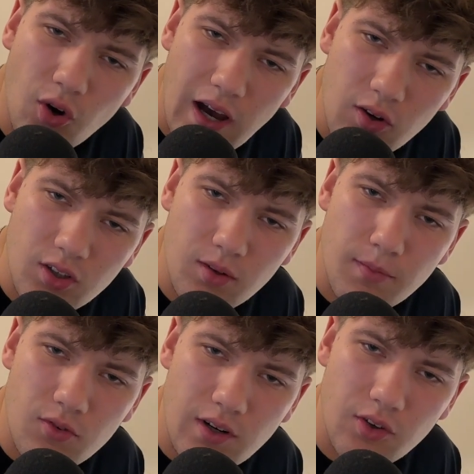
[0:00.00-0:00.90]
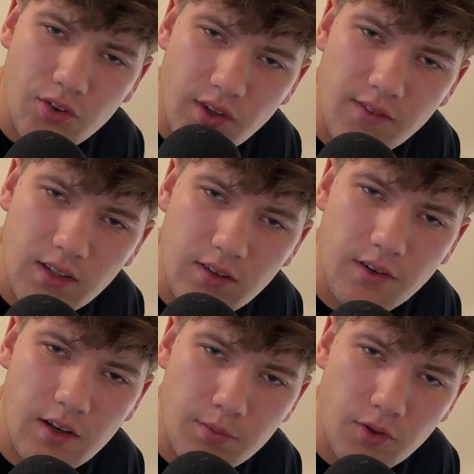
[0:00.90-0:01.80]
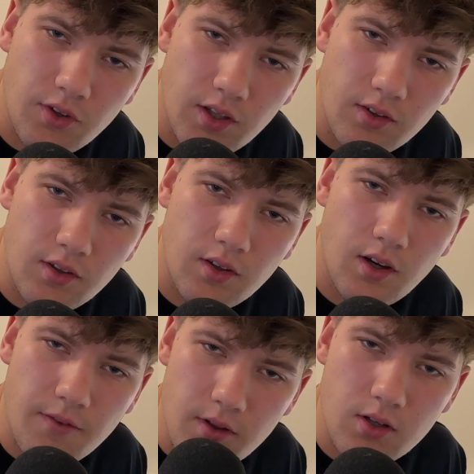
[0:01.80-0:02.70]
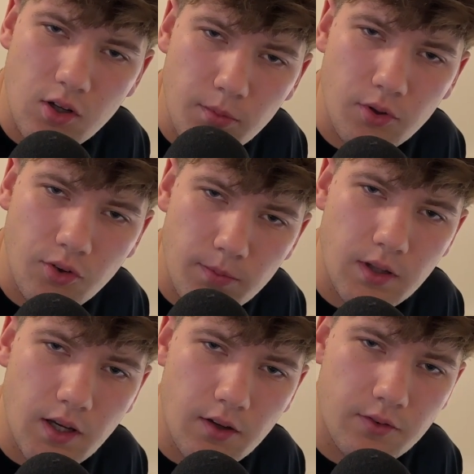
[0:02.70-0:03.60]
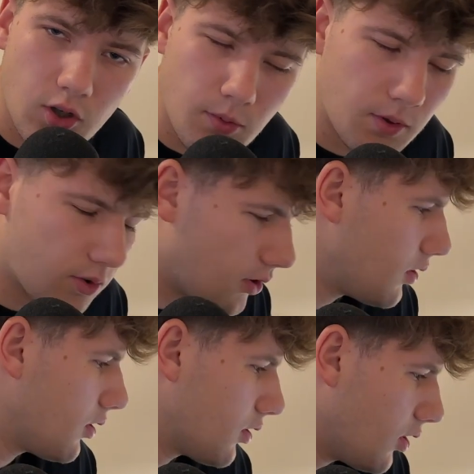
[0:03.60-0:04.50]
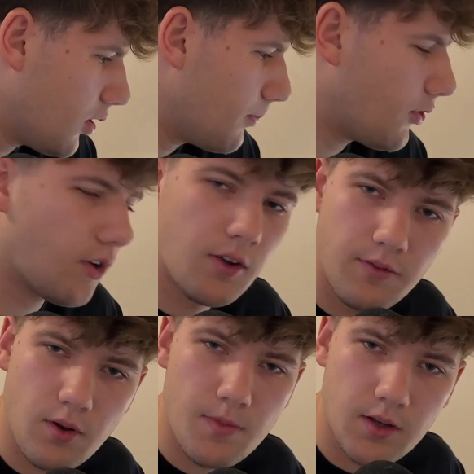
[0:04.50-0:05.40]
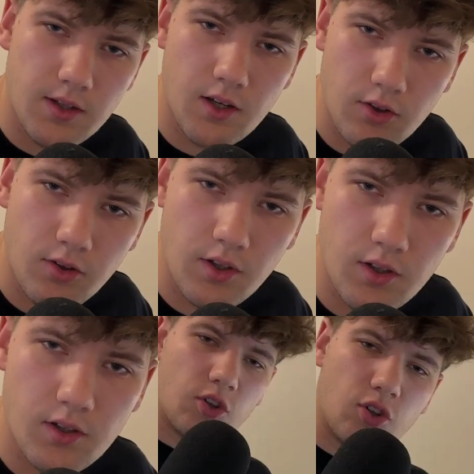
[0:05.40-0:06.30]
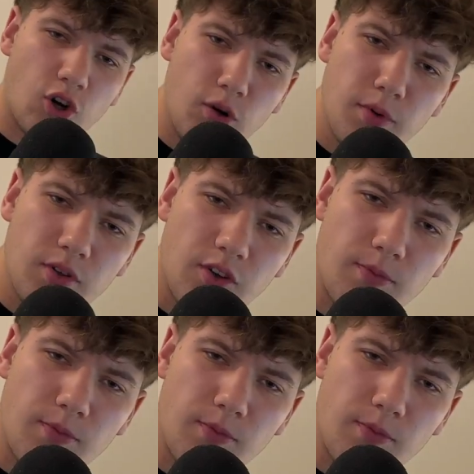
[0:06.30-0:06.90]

how come around 75% of the global supply of cobalt comes from the DRC? Cobalt is